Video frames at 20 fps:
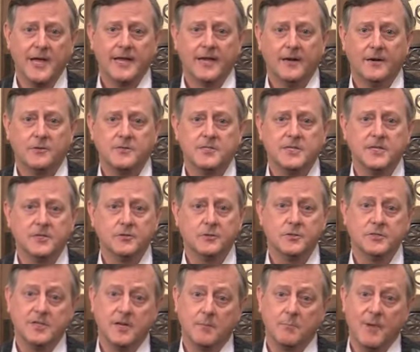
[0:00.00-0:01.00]
You know, it's
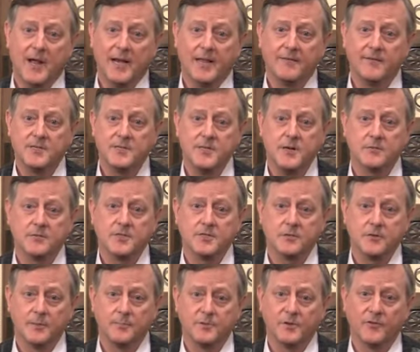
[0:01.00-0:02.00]
interesting, many of us know the
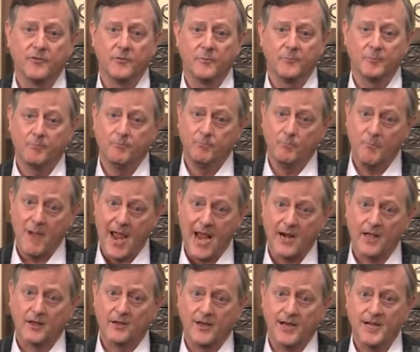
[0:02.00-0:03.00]
scripture from
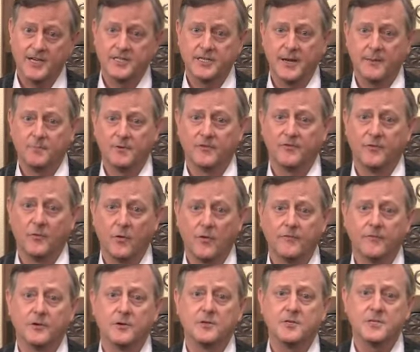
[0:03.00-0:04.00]
Malachi chapter 4,
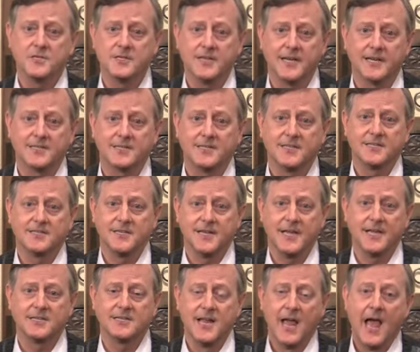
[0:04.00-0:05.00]
verse 6, that
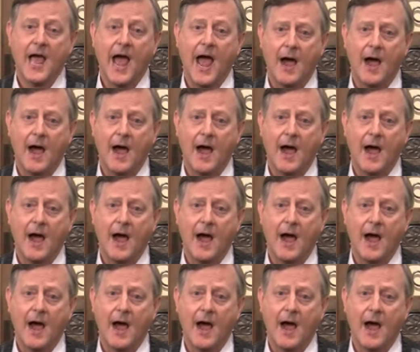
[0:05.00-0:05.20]
says,